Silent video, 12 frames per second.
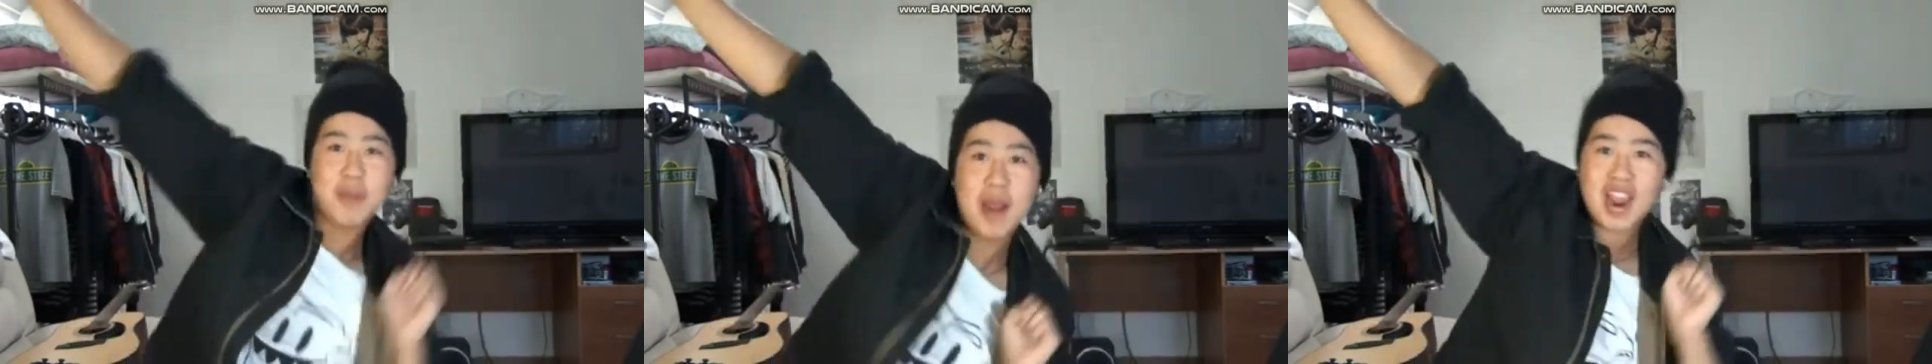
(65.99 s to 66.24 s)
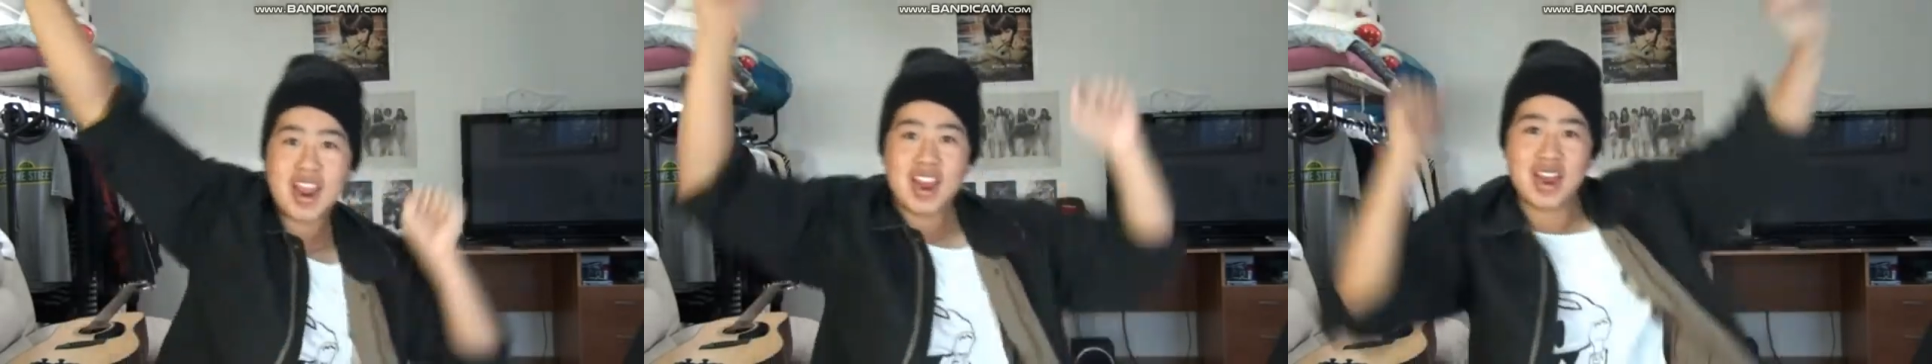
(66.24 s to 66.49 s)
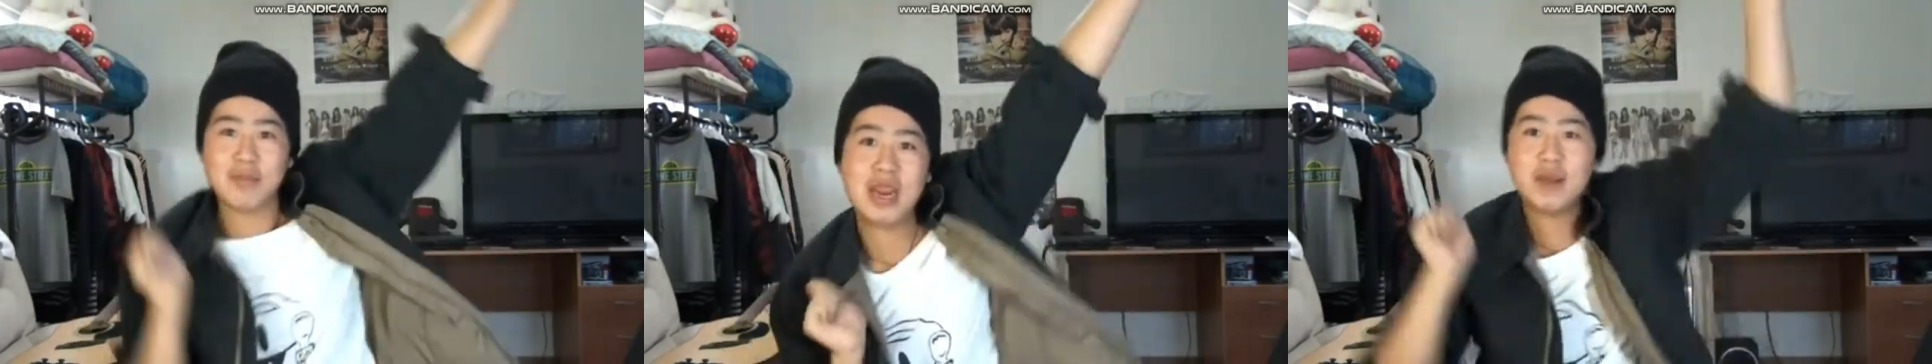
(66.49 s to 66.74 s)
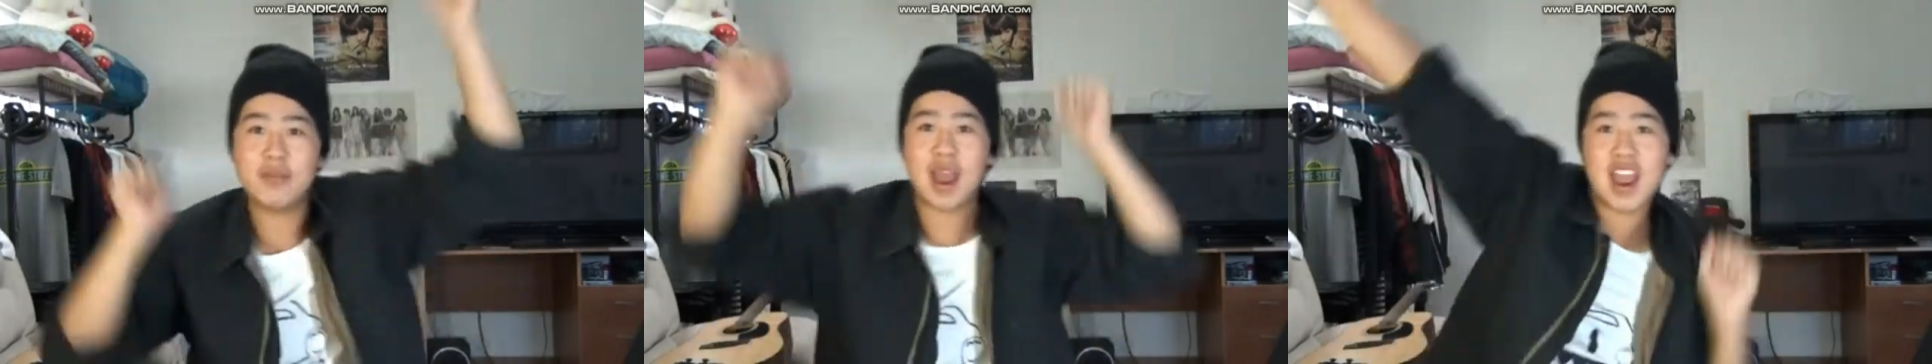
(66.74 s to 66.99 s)

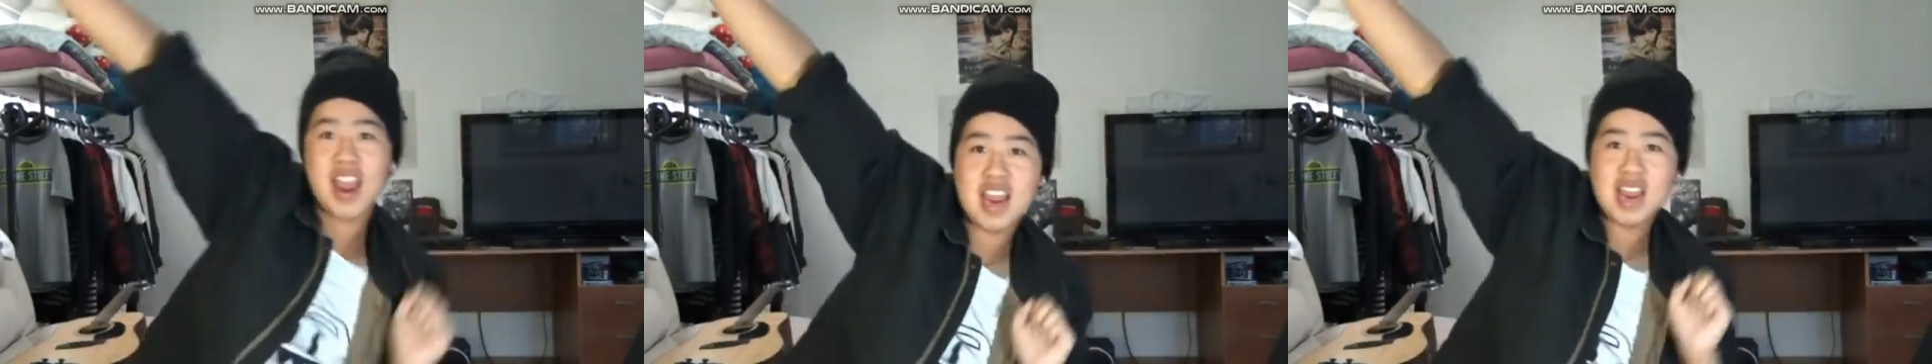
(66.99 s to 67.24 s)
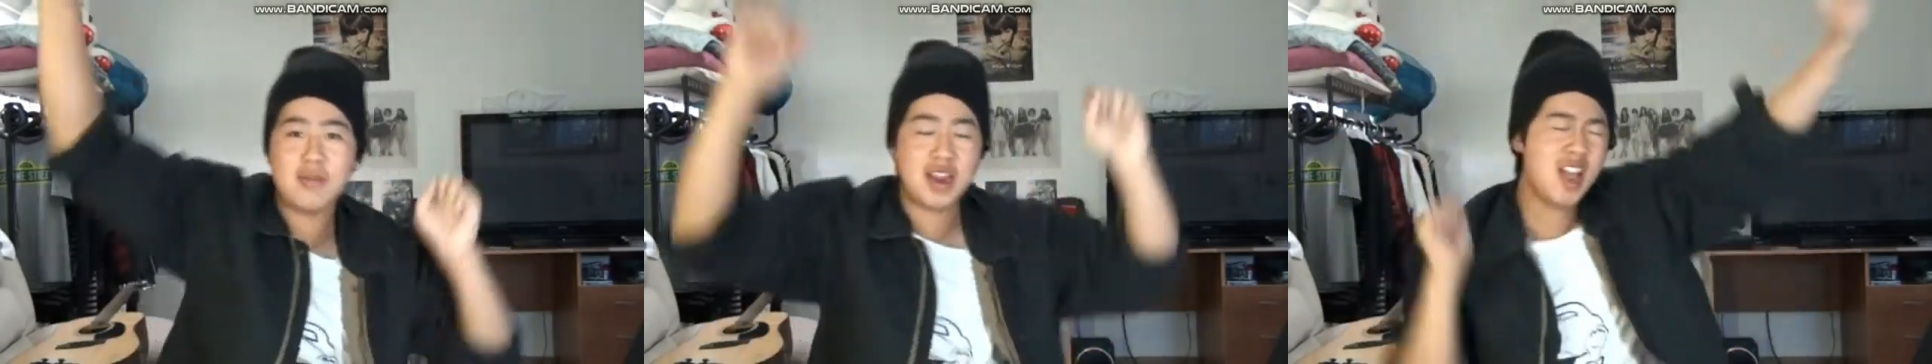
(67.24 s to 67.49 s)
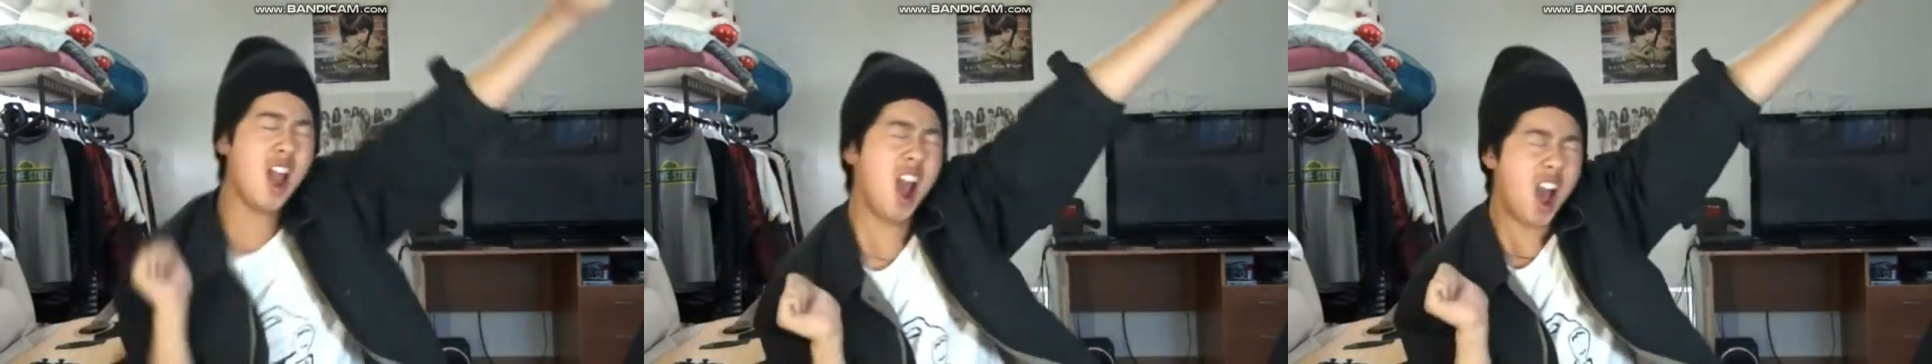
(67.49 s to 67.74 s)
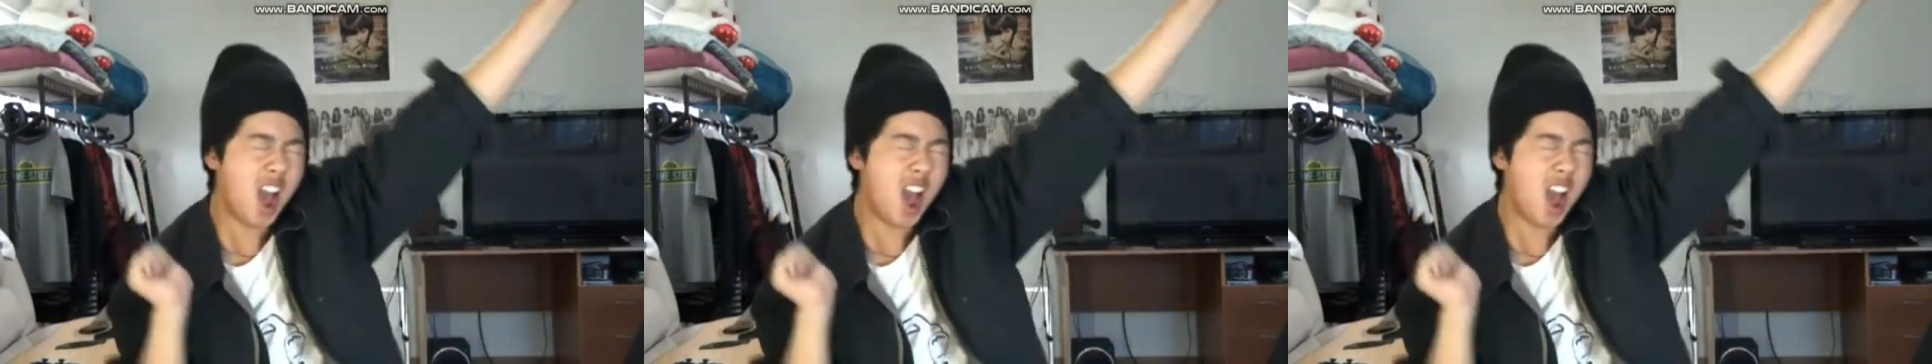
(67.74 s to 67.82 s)
baby, baby, no!